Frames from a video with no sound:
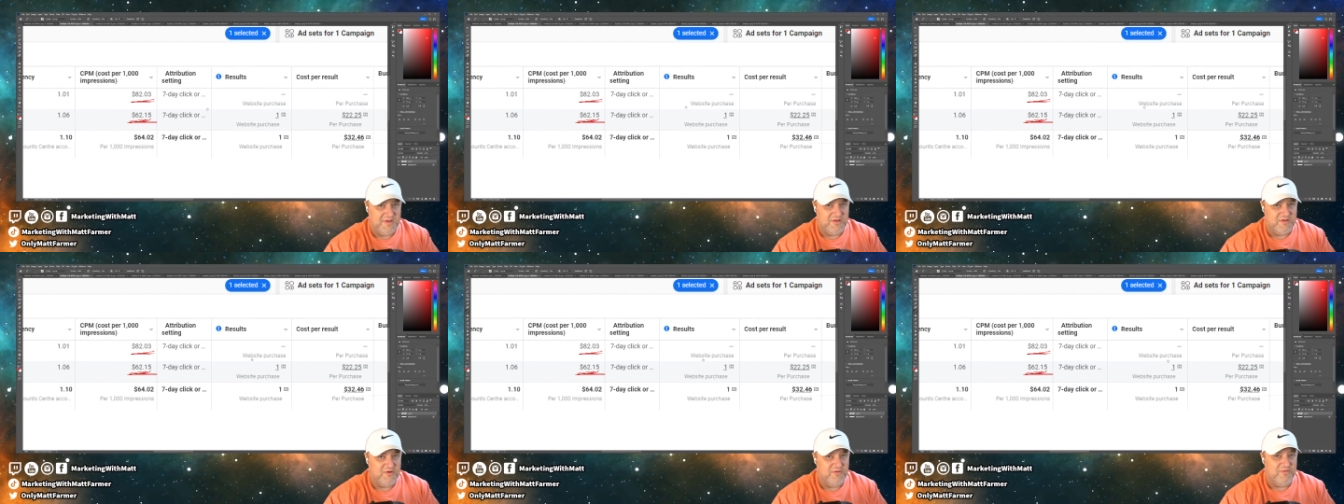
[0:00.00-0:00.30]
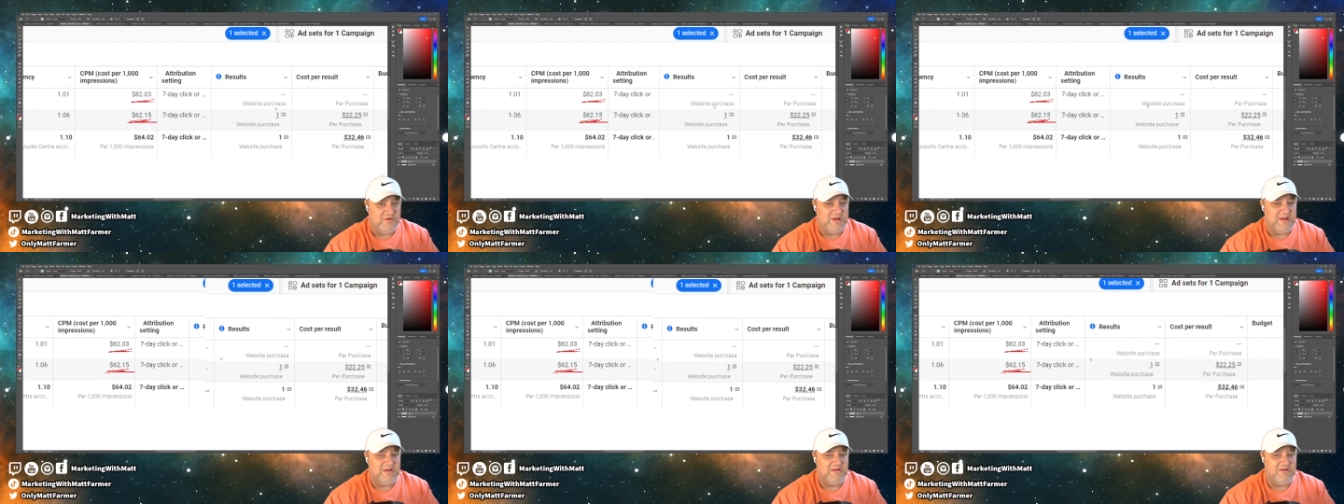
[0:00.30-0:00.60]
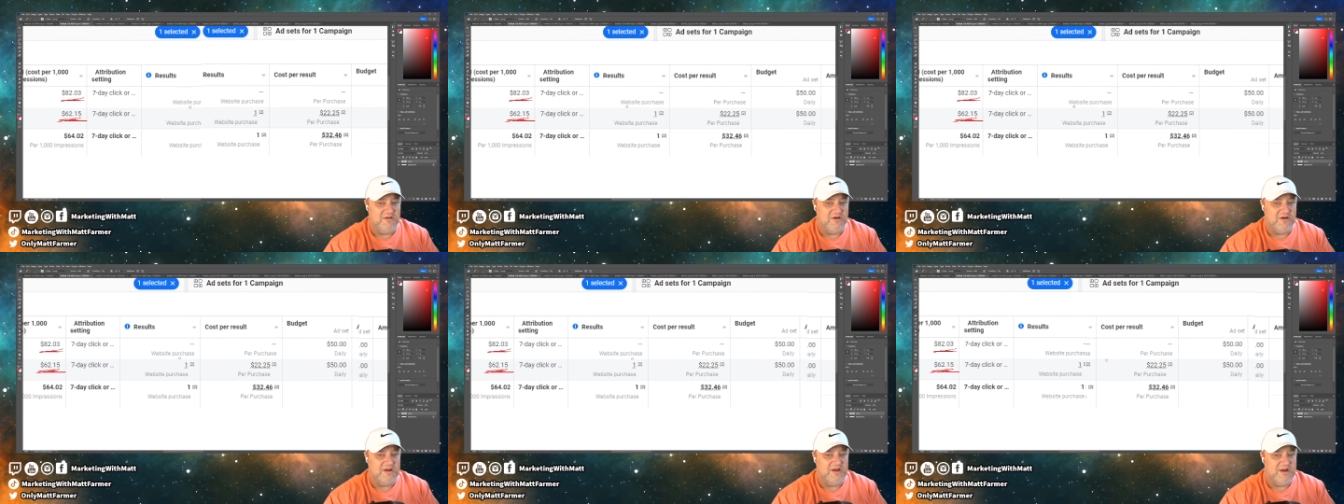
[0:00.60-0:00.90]
So we
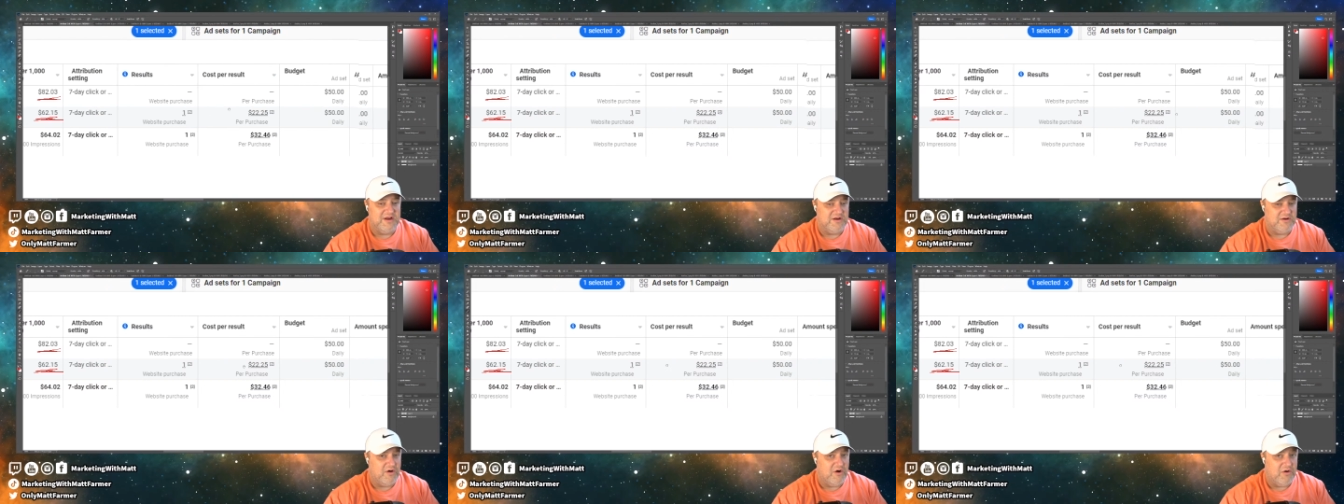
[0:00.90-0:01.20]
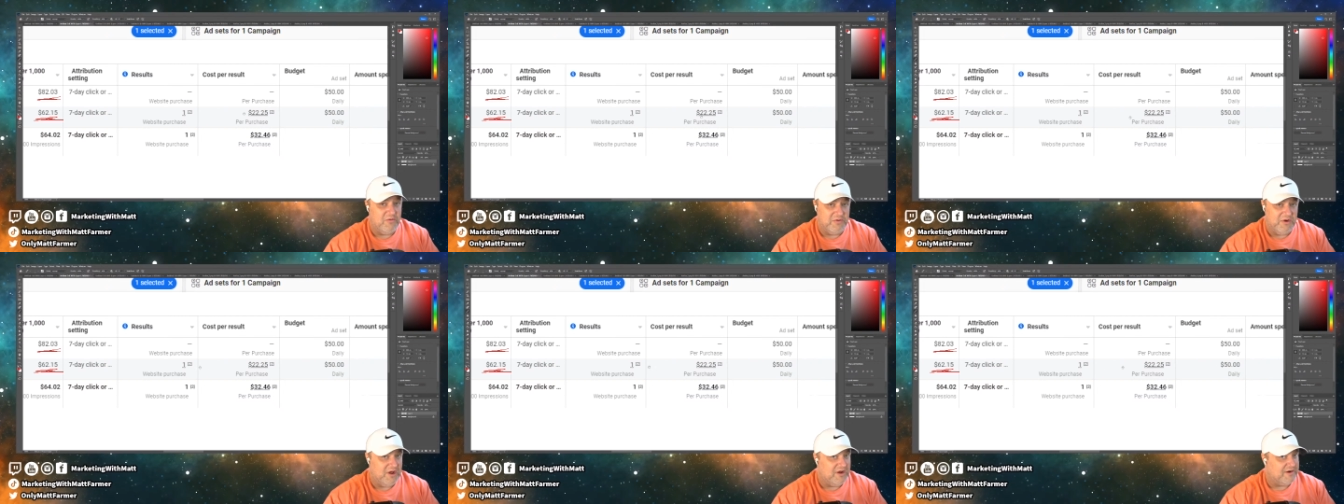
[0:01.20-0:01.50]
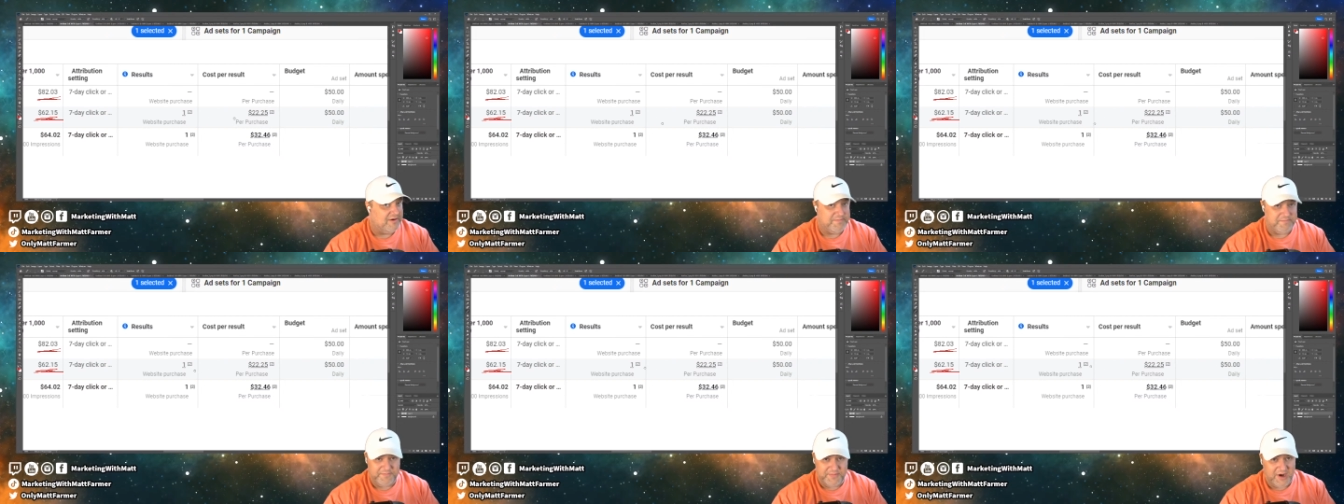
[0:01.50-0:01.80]
looking at, oh look,
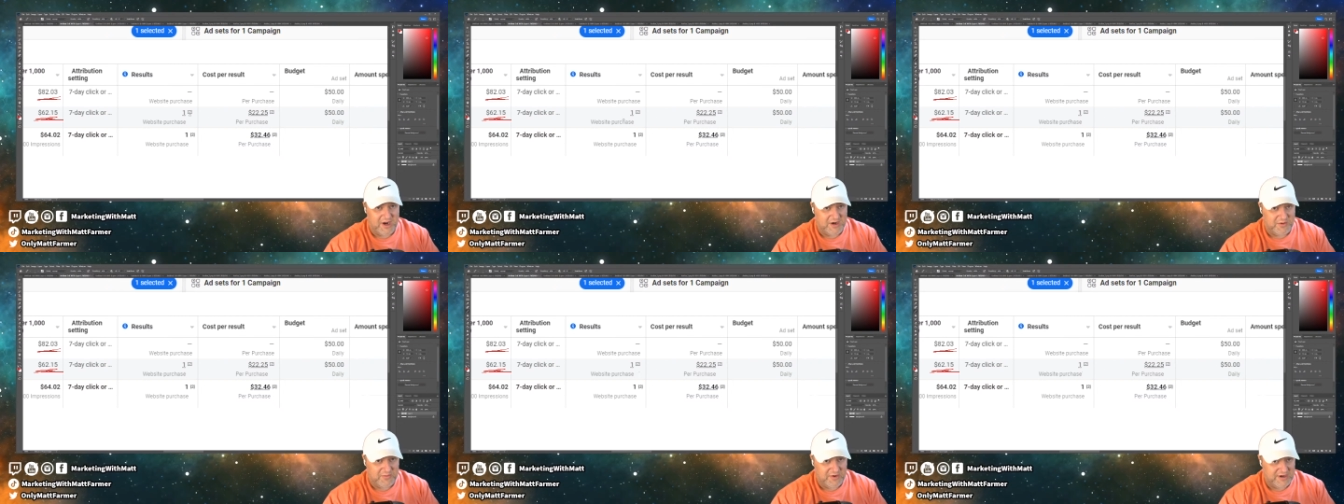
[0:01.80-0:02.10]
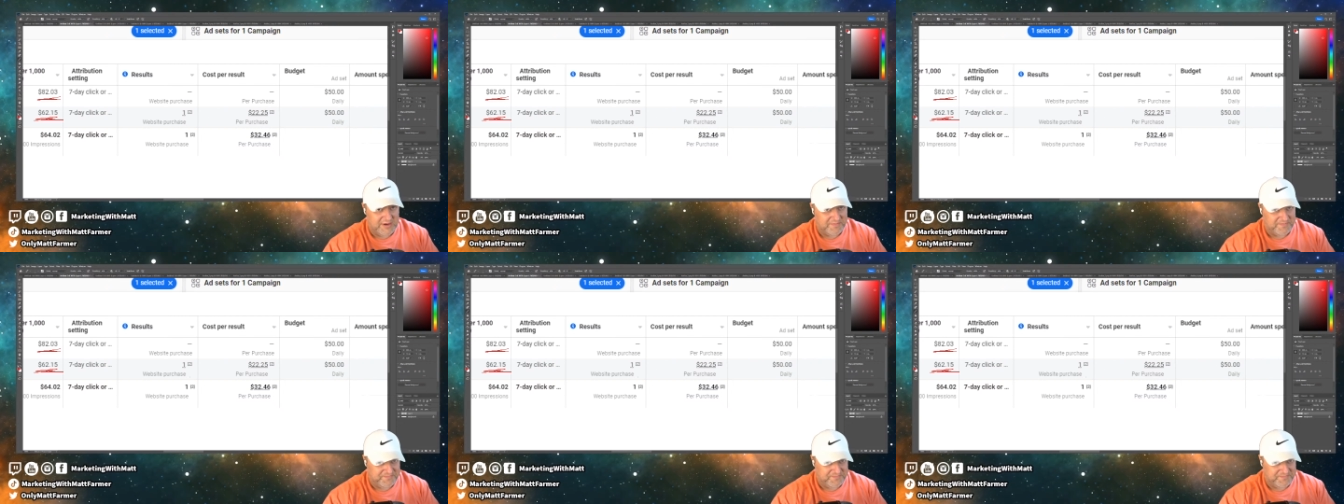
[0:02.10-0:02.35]
bottom one,